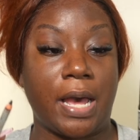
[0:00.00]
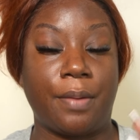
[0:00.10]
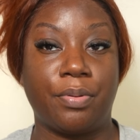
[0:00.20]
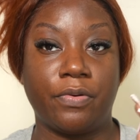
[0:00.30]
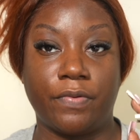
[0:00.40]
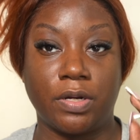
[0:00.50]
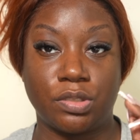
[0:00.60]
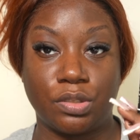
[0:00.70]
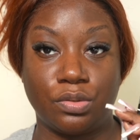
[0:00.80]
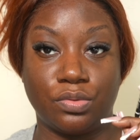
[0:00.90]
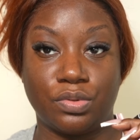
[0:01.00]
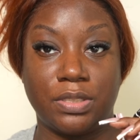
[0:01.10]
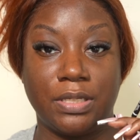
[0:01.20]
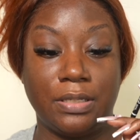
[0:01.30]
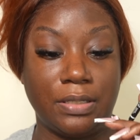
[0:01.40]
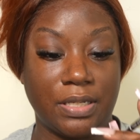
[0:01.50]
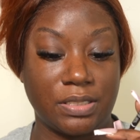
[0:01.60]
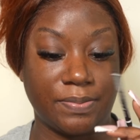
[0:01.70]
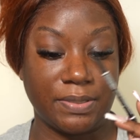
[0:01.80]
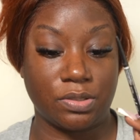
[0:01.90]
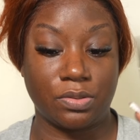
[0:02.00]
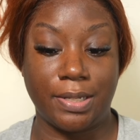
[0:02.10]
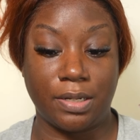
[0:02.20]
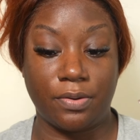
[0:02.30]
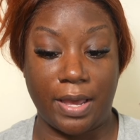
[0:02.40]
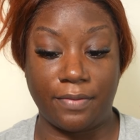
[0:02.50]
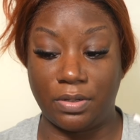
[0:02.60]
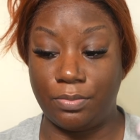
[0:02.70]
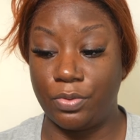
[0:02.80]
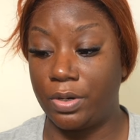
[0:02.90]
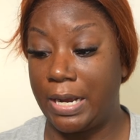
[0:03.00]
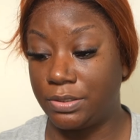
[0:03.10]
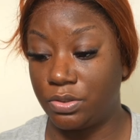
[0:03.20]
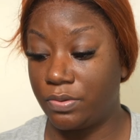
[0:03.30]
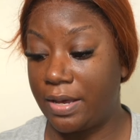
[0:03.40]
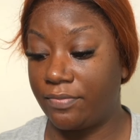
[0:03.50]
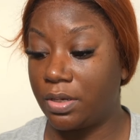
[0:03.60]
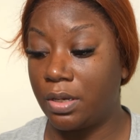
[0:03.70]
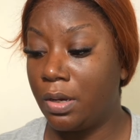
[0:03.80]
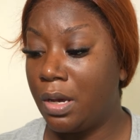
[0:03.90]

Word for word: i prefer to use the nyx pencil i don't have anymore i do have it